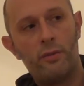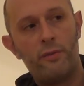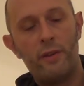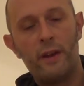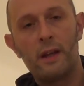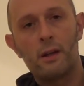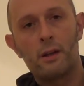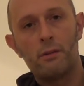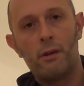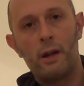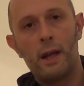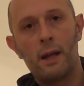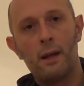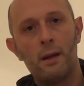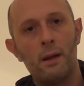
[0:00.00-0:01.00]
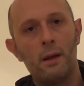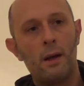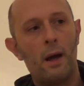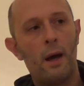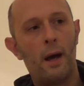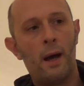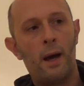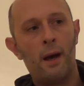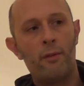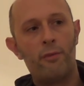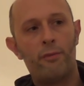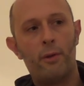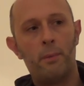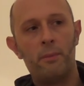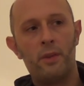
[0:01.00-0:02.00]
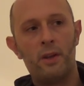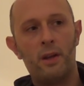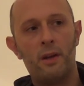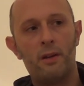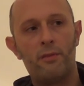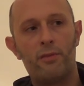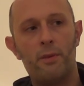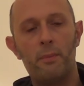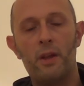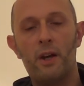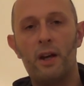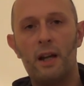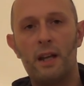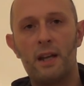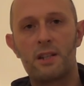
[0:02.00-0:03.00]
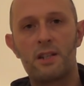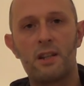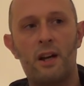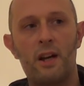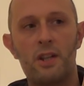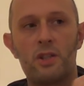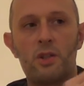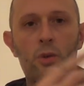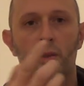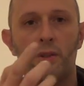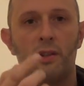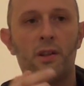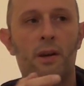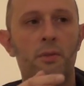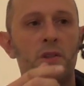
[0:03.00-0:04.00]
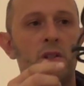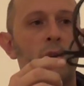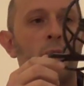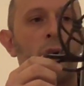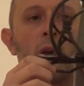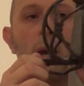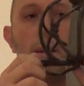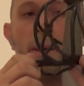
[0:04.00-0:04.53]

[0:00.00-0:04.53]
finger ring uh, from, the, from the earlier side sword that I was talking